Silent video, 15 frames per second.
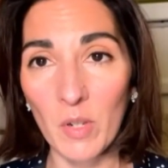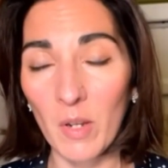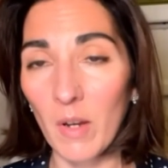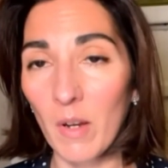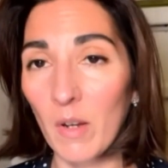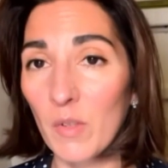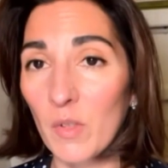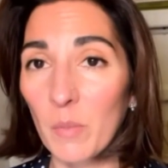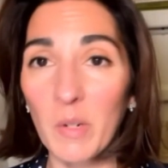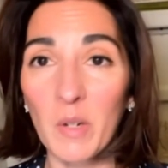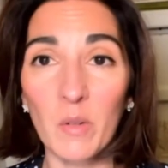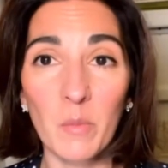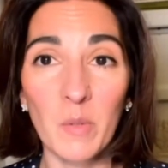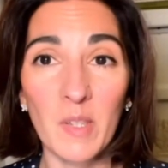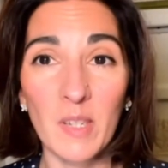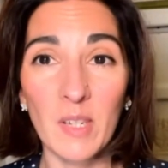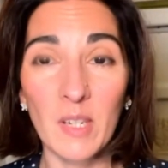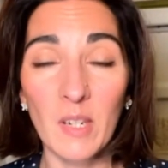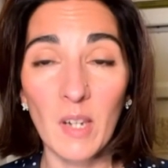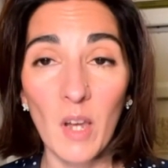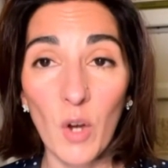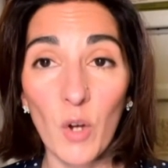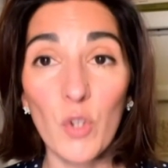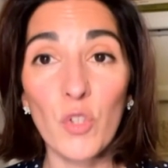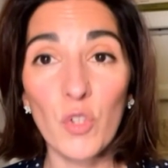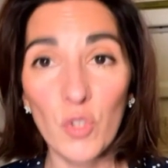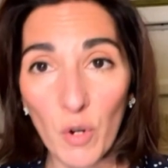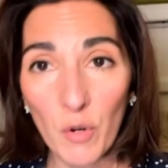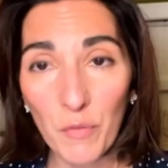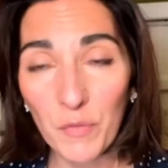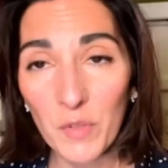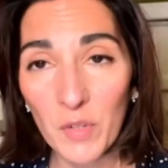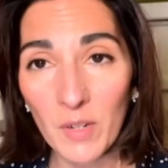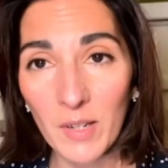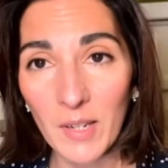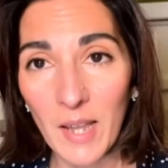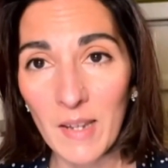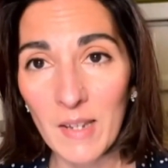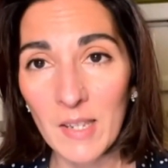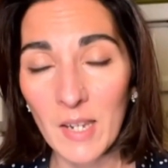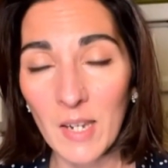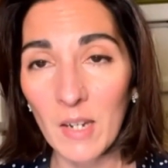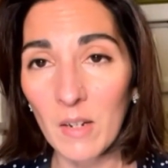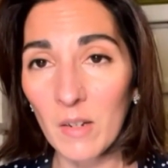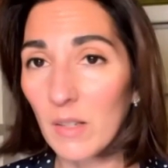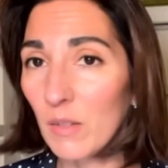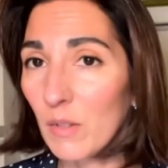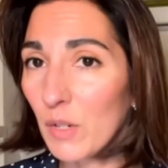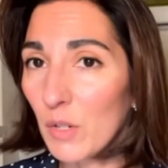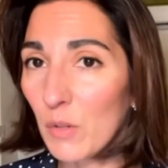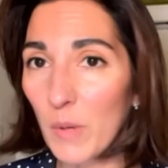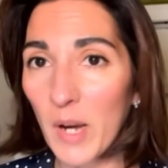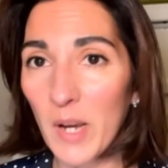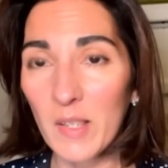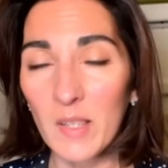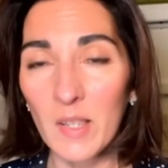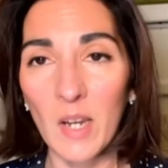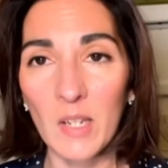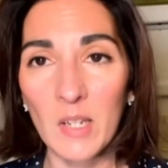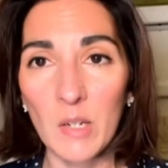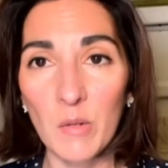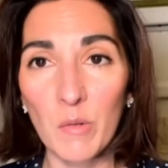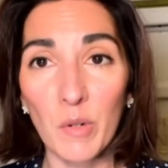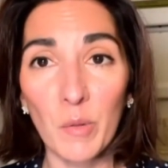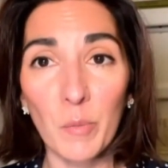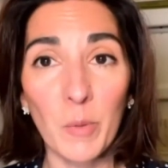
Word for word: are uh, some economists see a soft landing in the US and in Europe.